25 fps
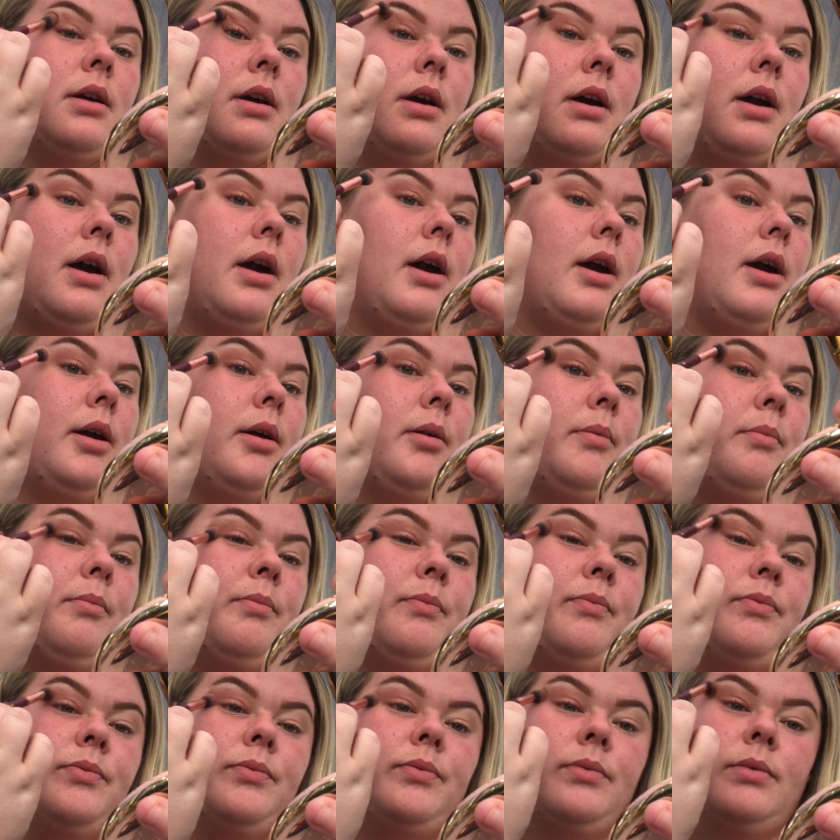
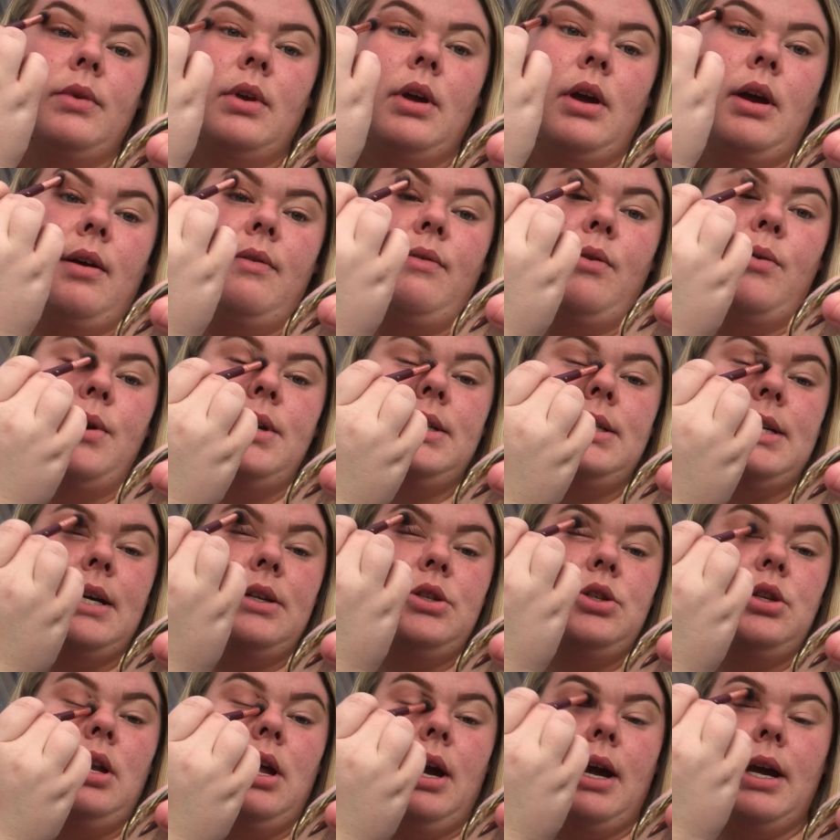I've always
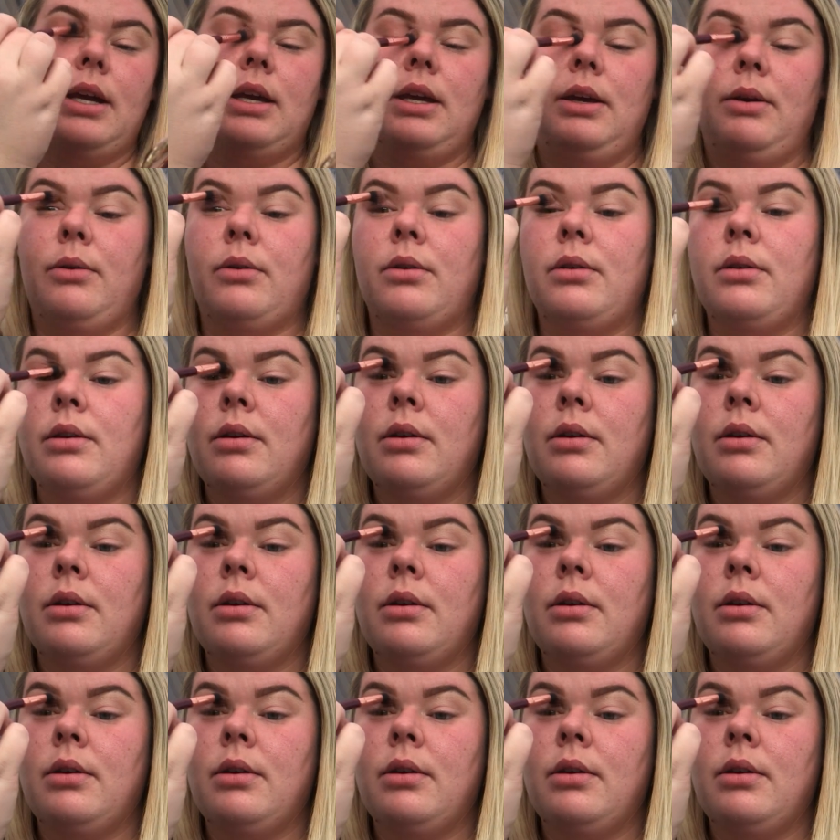had like your